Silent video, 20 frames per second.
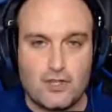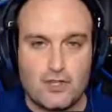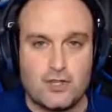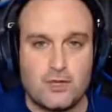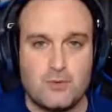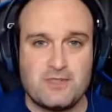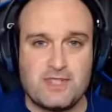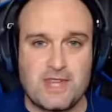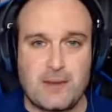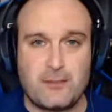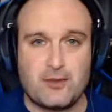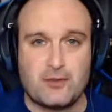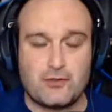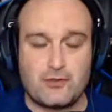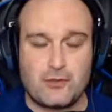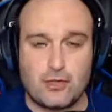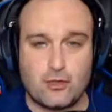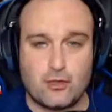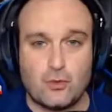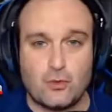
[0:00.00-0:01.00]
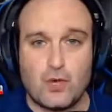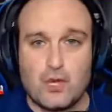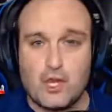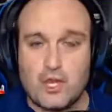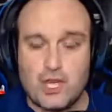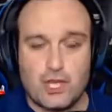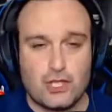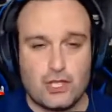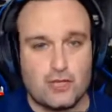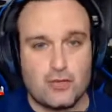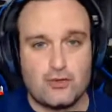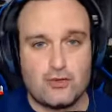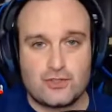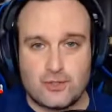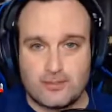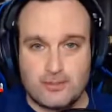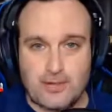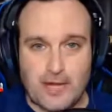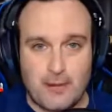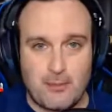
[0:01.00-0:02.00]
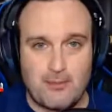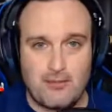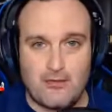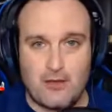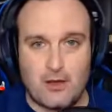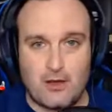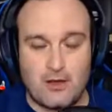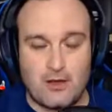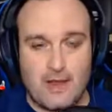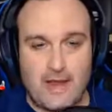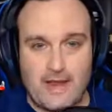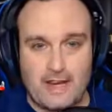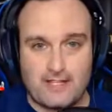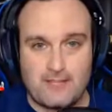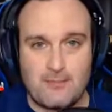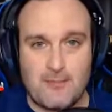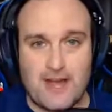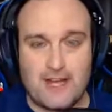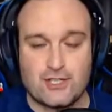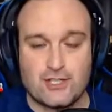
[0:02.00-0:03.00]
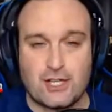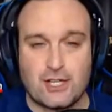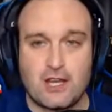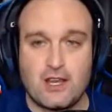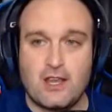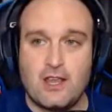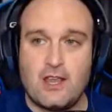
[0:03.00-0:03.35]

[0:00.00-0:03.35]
she was able to use some type of hex magic